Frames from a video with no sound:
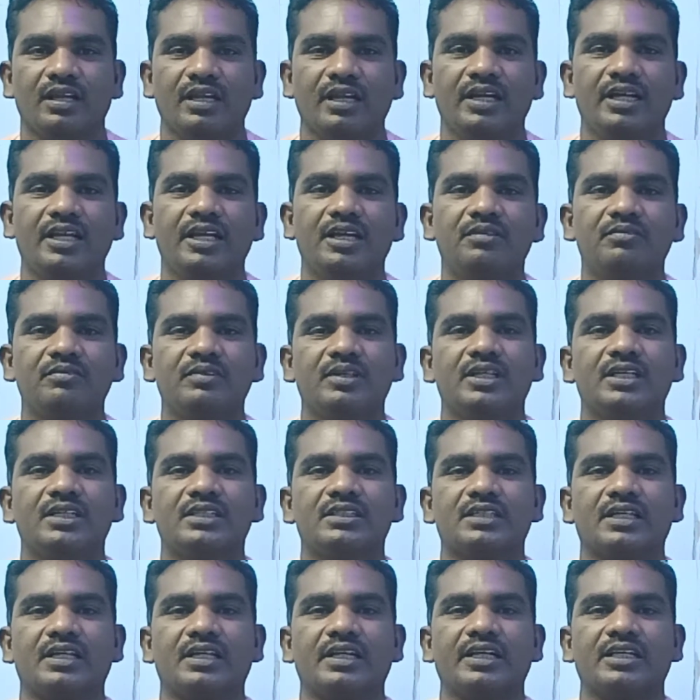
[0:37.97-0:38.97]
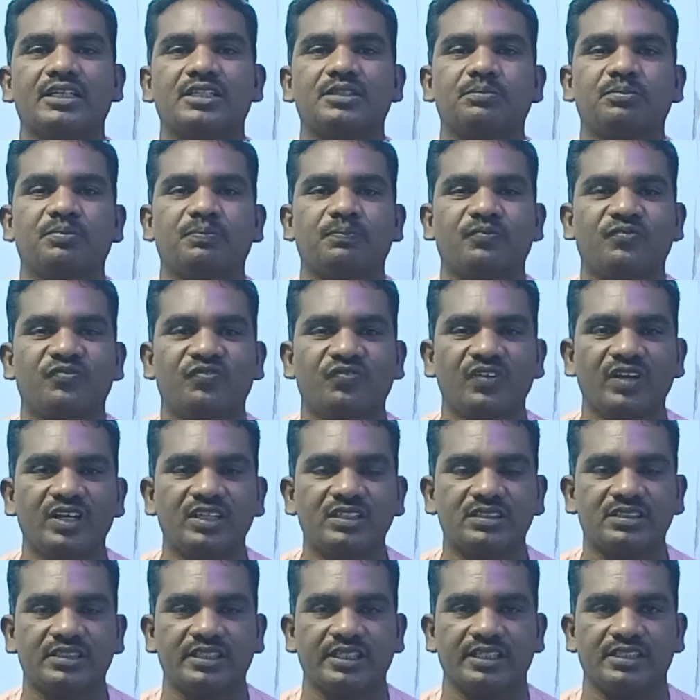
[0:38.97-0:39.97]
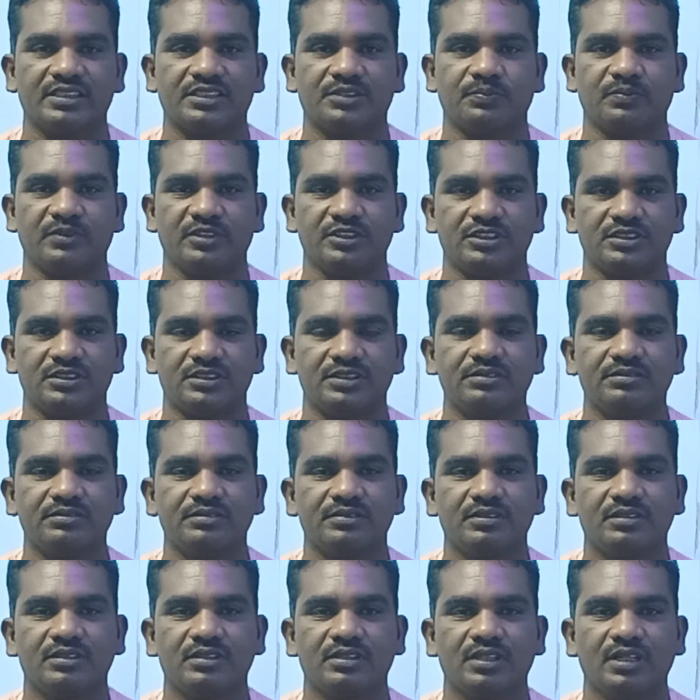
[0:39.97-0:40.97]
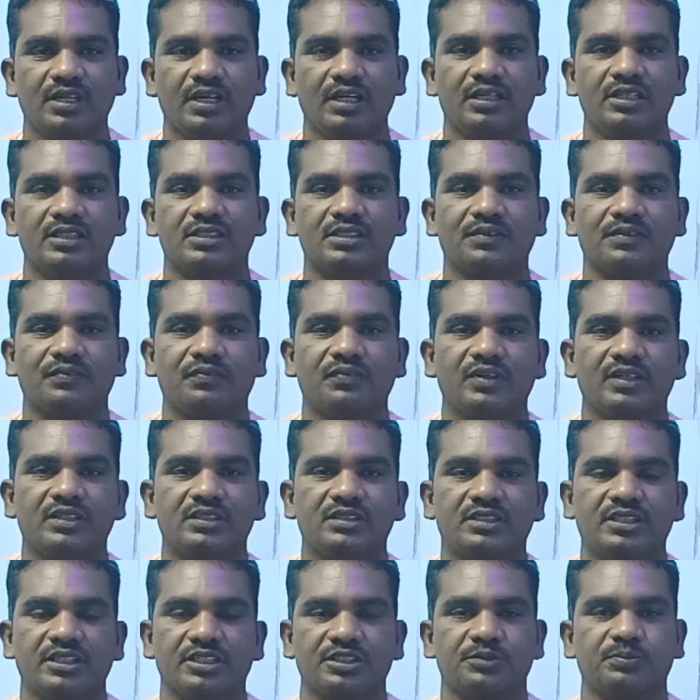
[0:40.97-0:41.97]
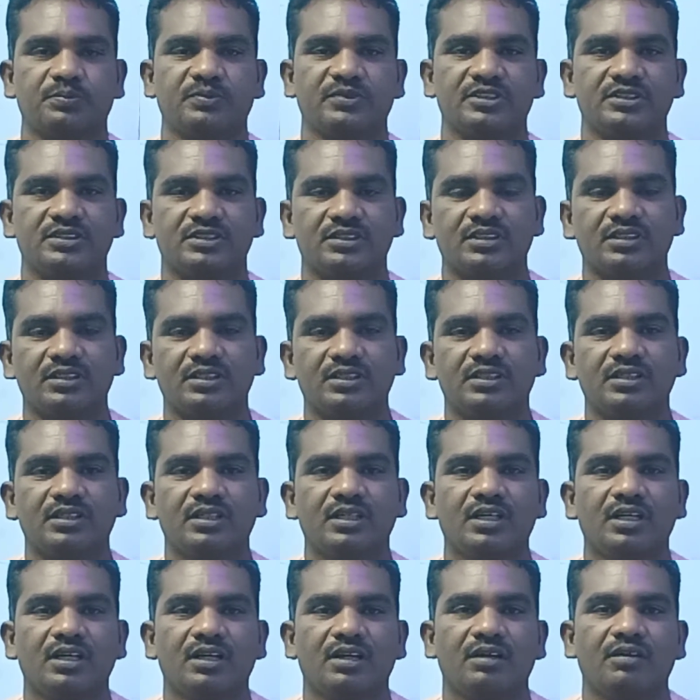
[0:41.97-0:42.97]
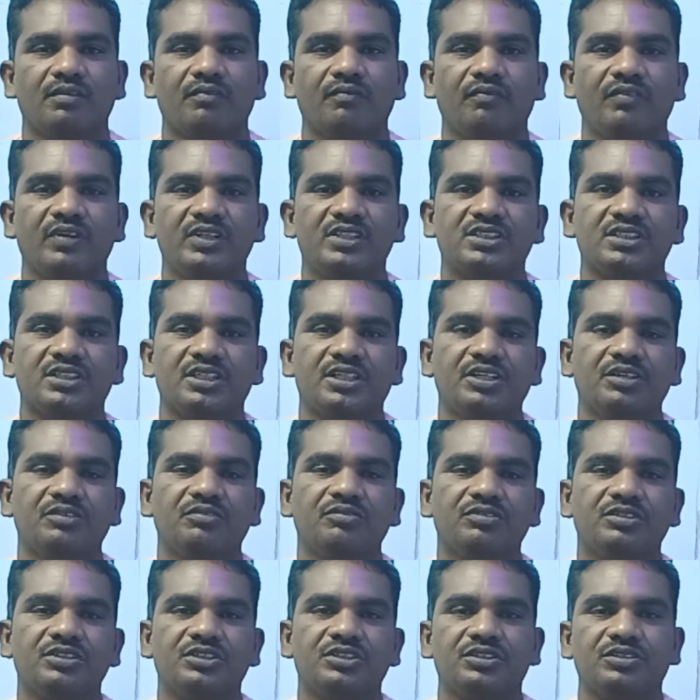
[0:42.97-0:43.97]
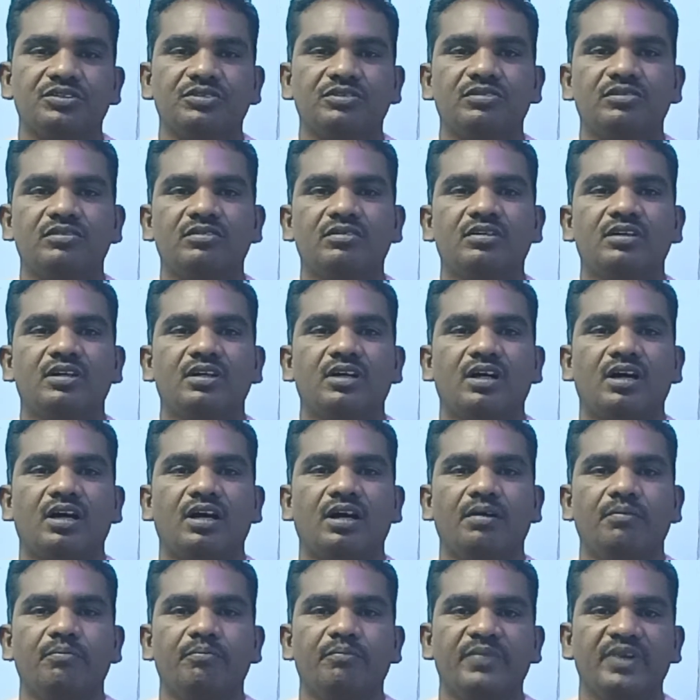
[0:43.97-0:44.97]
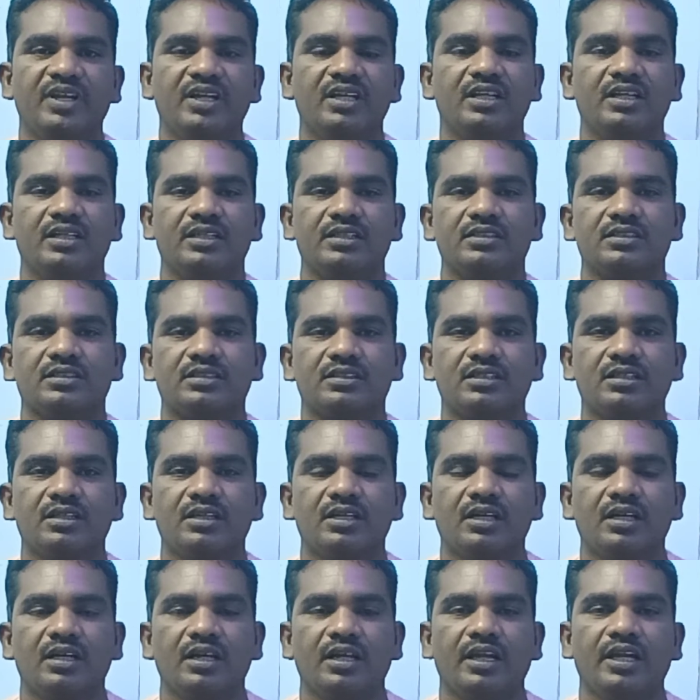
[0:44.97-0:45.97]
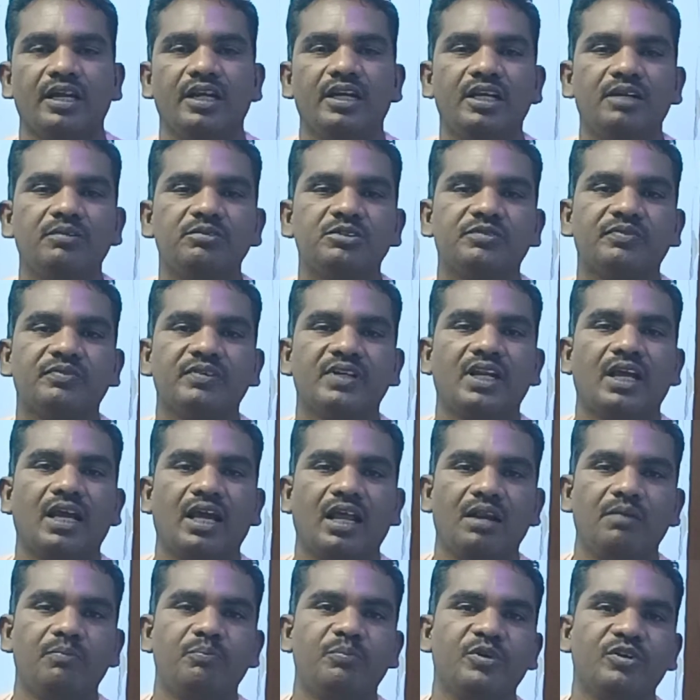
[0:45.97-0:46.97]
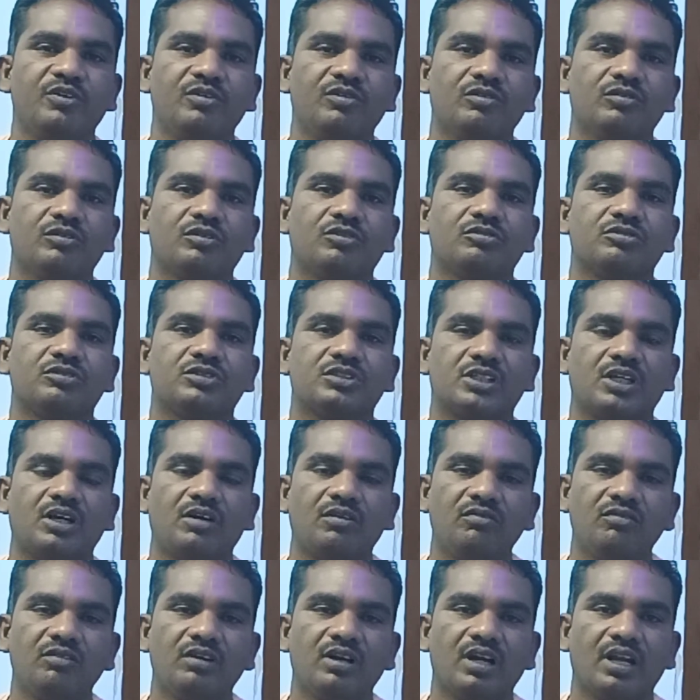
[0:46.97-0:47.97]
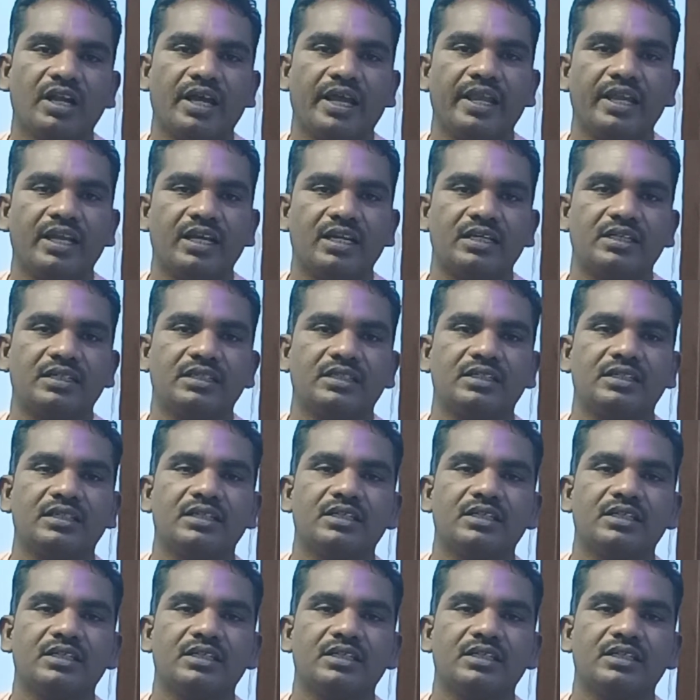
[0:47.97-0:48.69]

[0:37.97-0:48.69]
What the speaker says: Idiom is an fixed expression. It is a fixed expression which gives you a meaning. Idioms will help you to sound like